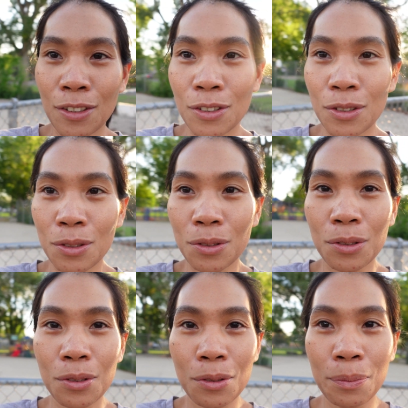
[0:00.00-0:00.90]

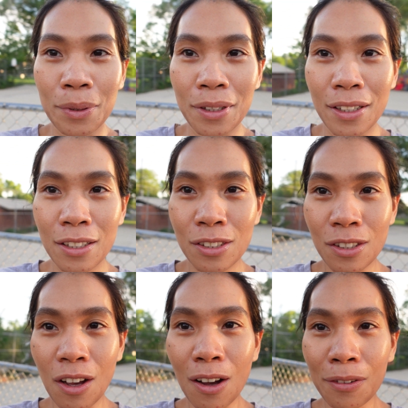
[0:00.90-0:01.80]
super
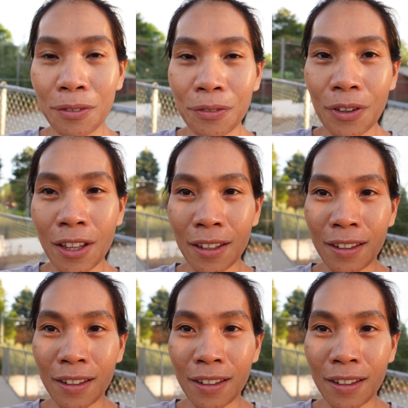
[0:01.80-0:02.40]
soft